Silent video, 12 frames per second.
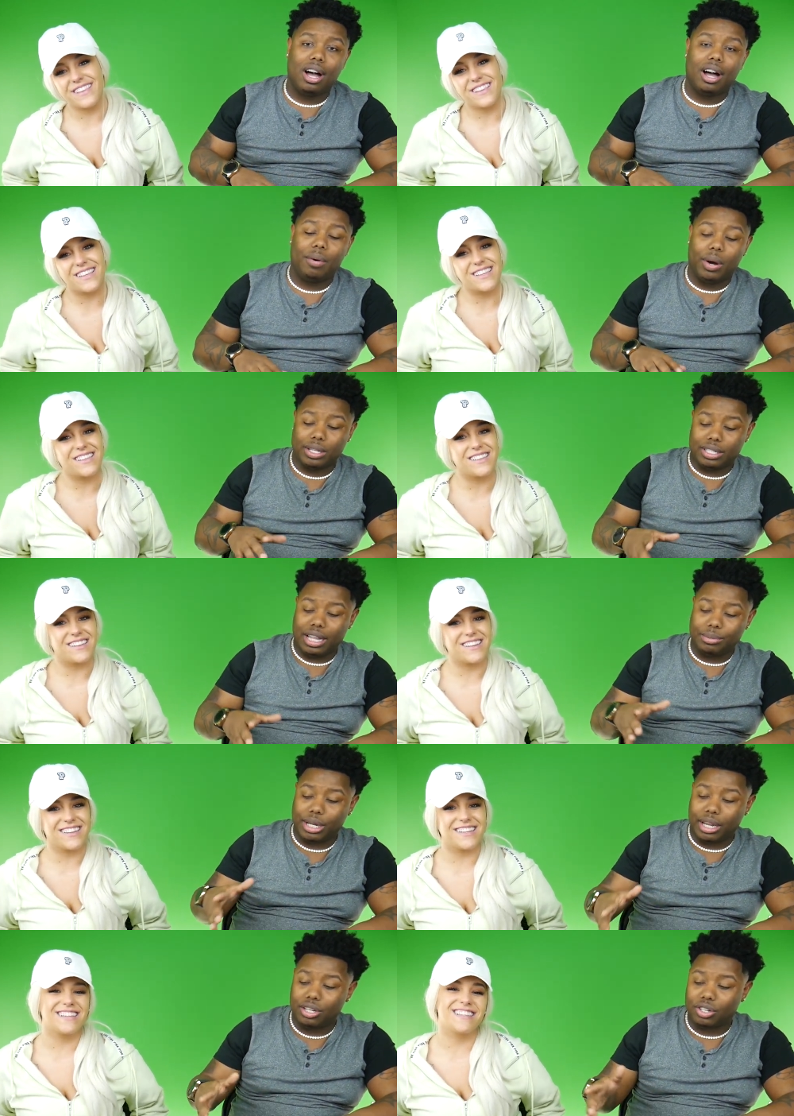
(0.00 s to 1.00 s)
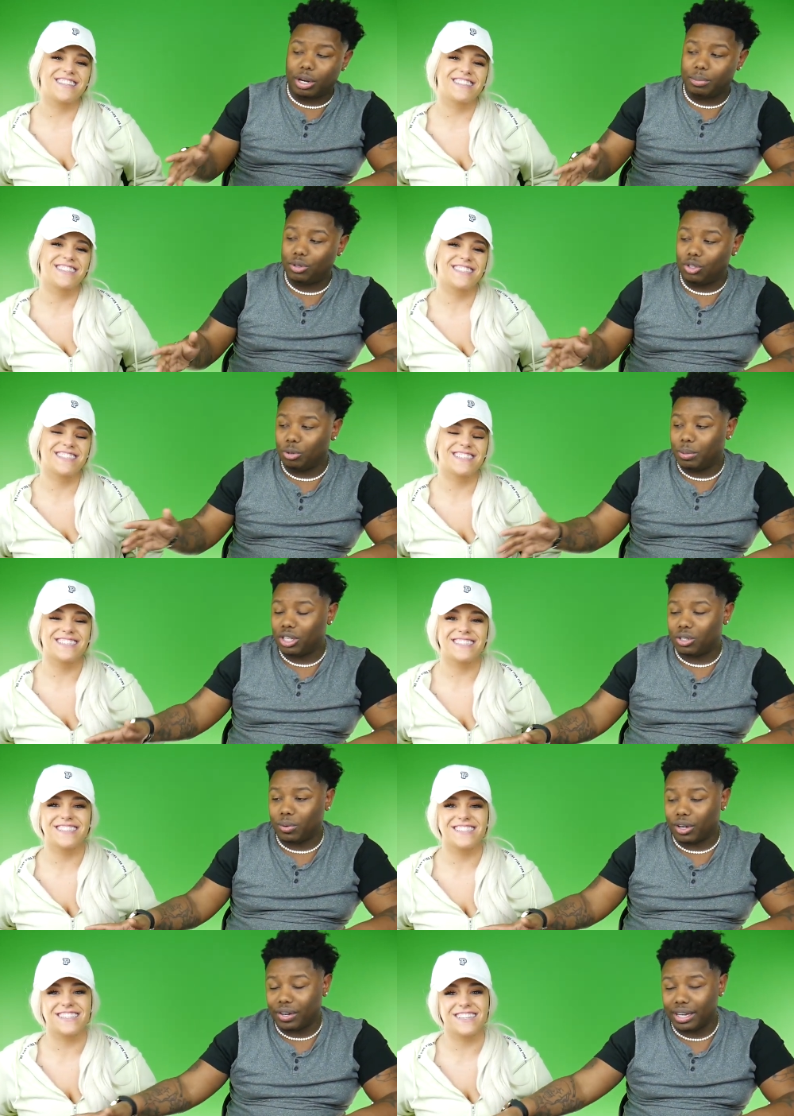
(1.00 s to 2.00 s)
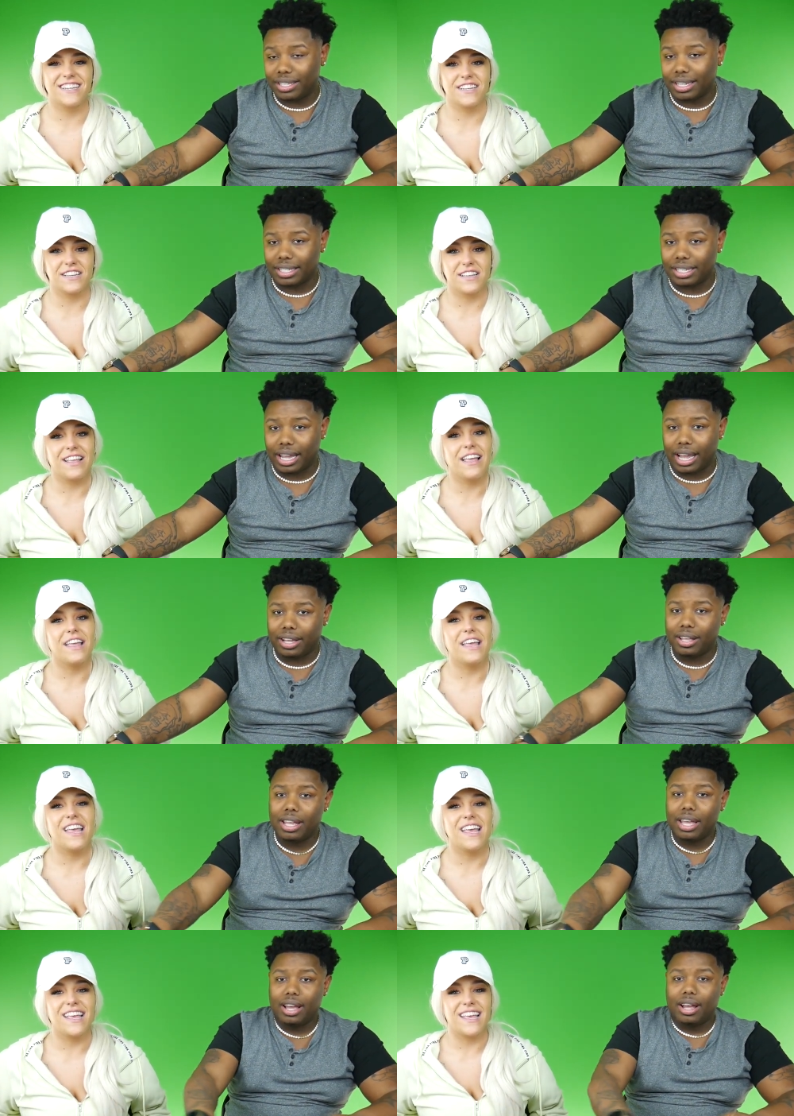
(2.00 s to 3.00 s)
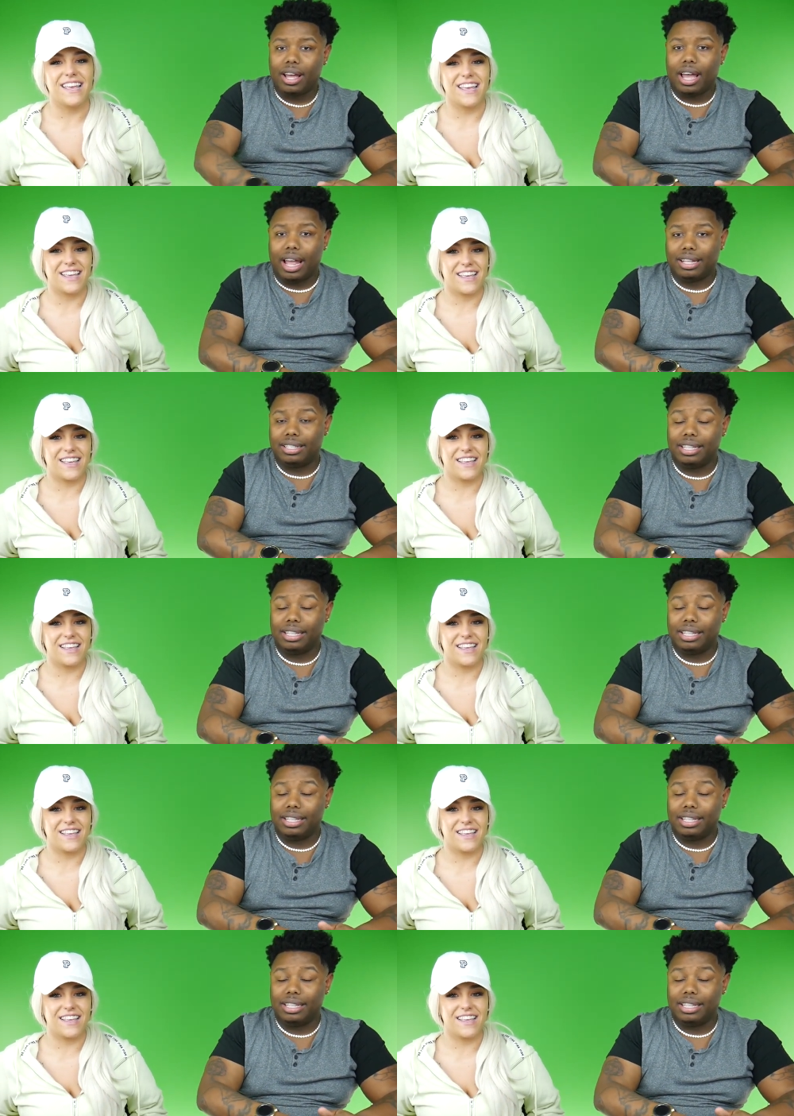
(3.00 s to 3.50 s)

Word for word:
Speaker 1: Uh, on Snapchat, Instagram, YouTube, and Twitter, and TikTok has